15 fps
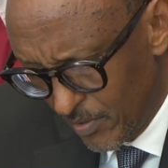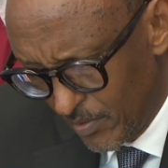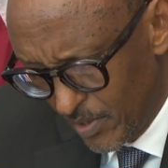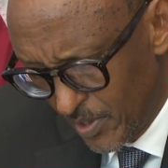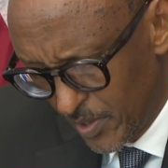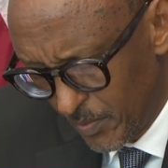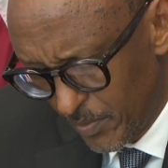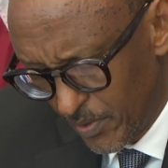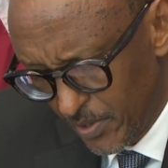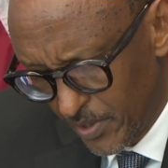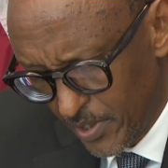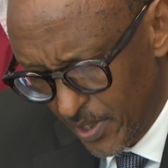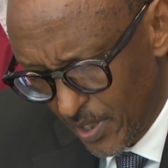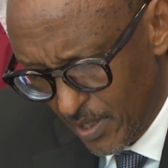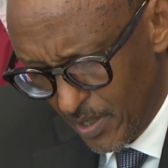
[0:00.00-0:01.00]
these
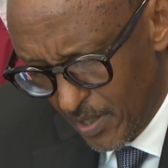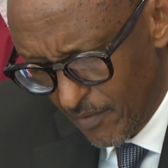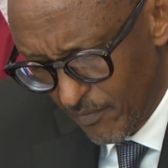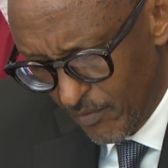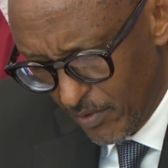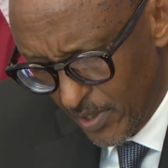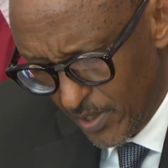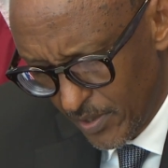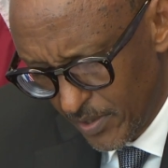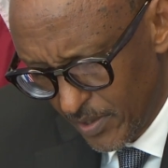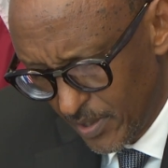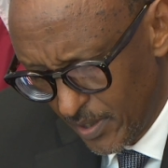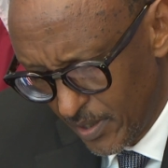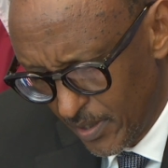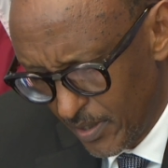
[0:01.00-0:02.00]
points I have
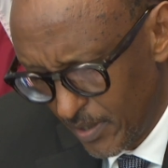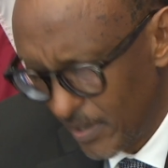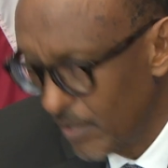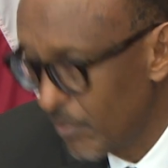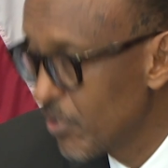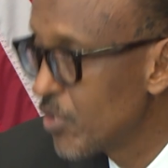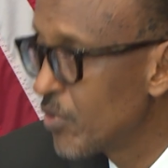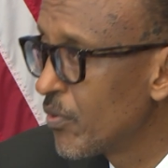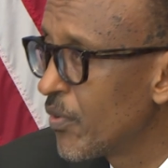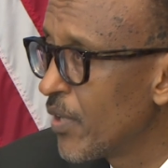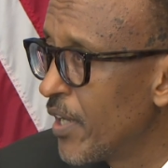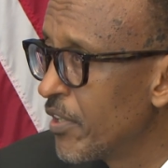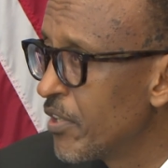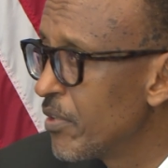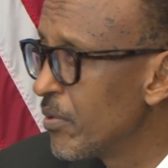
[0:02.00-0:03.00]
raised. And I wish to
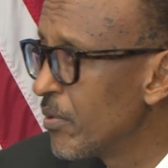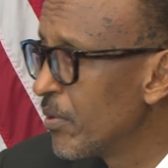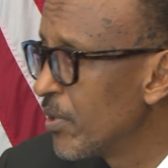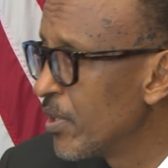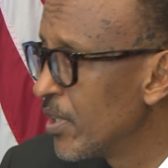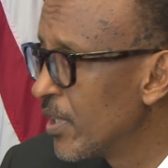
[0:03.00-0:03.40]
thank you.